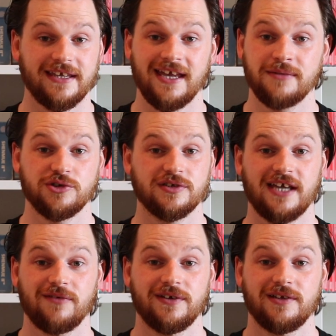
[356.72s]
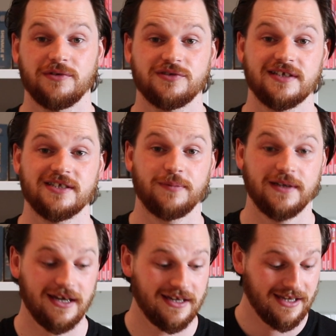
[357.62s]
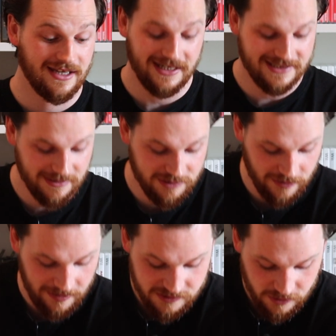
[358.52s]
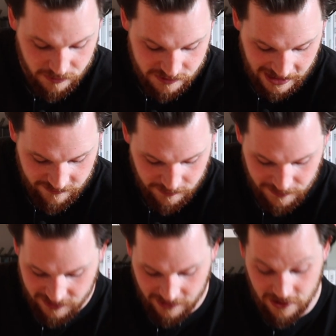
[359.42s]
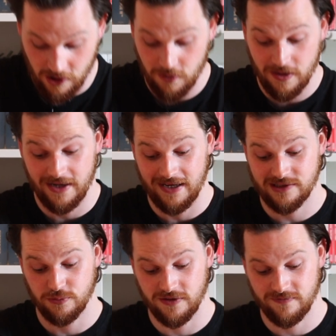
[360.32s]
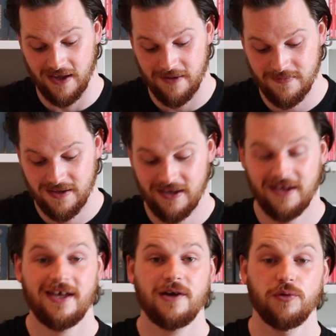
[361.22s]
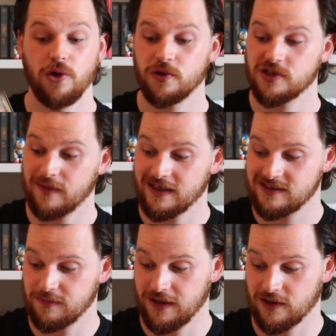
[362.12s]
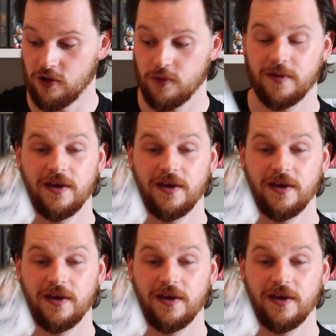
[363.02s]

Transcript: games, you just get rid of them, just disappear. That seems to happen to almost everybody that I know, and that's one of them. We also managed to pick up